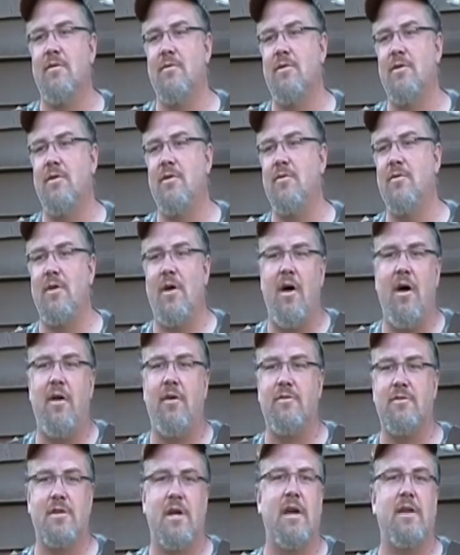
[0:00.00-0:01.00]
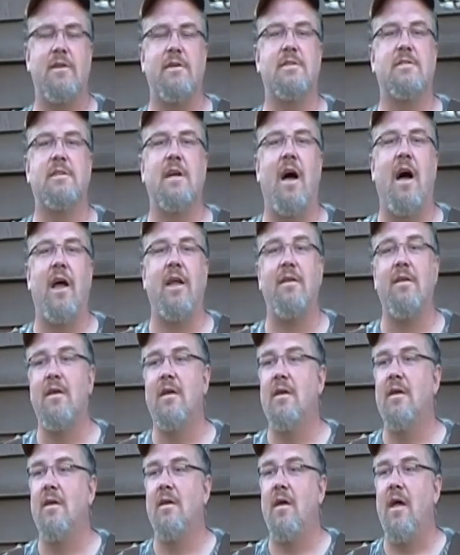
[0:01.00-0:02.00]
know, you the hunters got to decide
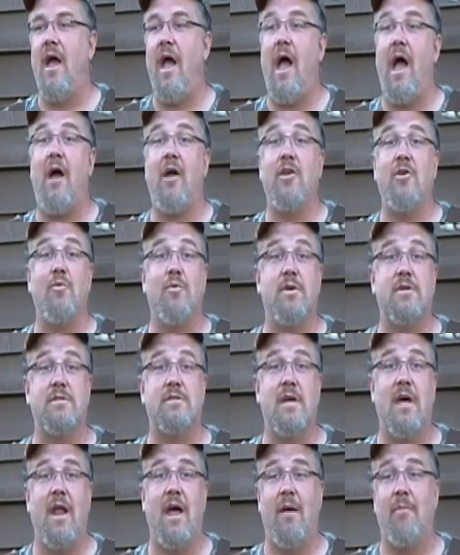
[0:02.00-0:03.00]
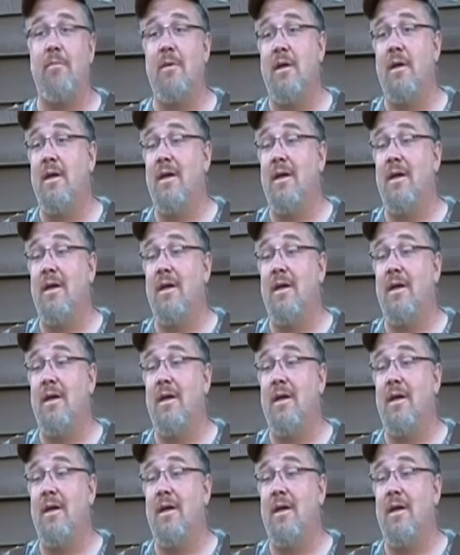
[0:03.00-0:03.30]
how you want to set up.